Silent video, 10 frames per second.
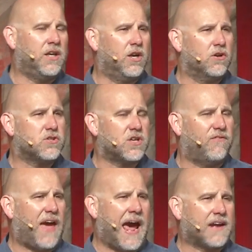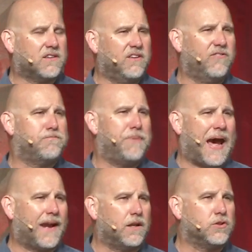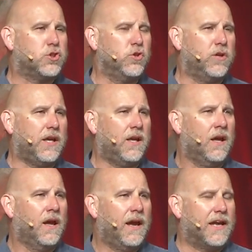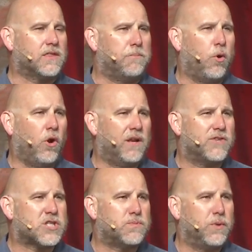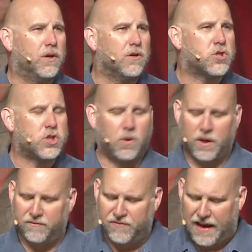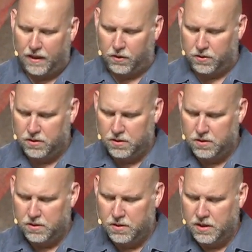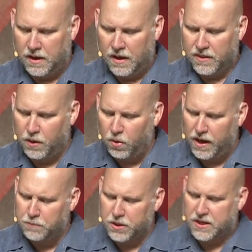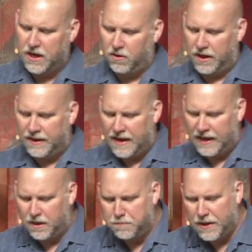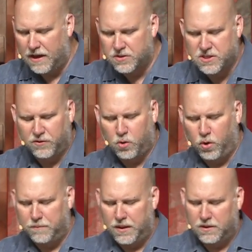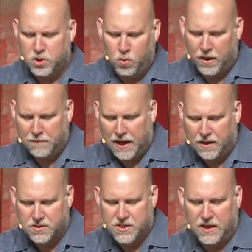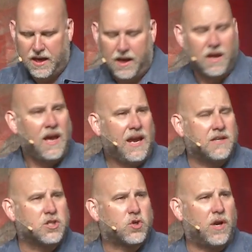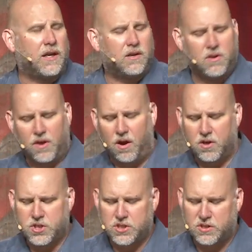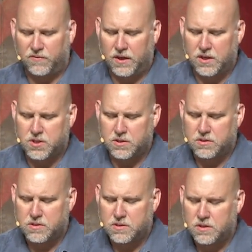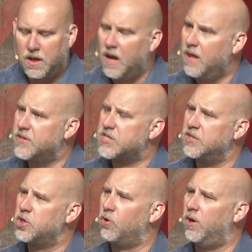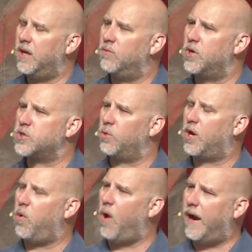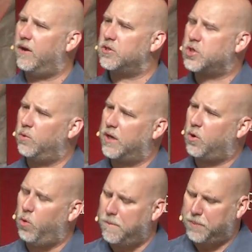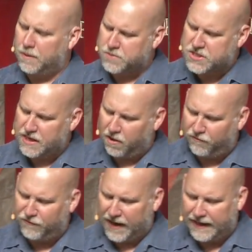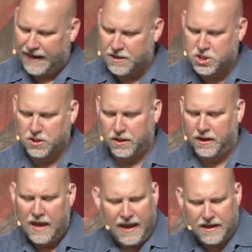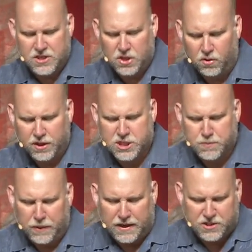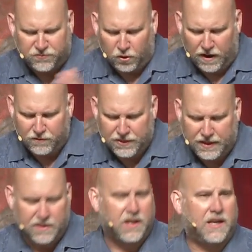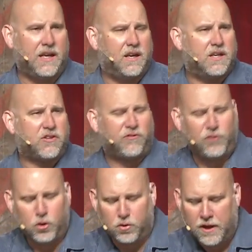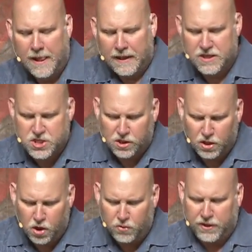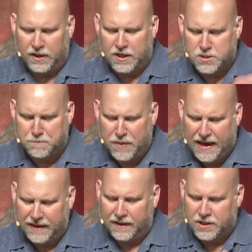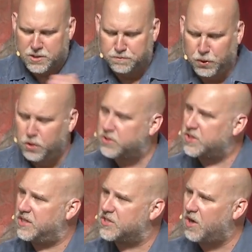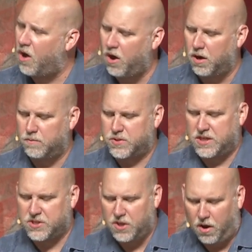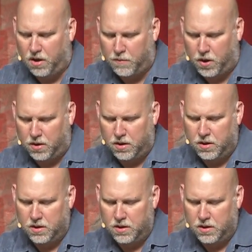years of active battle duty at the point of a spear showing valor. They were able to carry 90 pounds of equipment 20 miles a day and to train under the harshest of conditions. The centurion was required to equip himself financially at his own expense for everything that he needed: his food, his clothing, his bedding, his boots, his arms, his armor.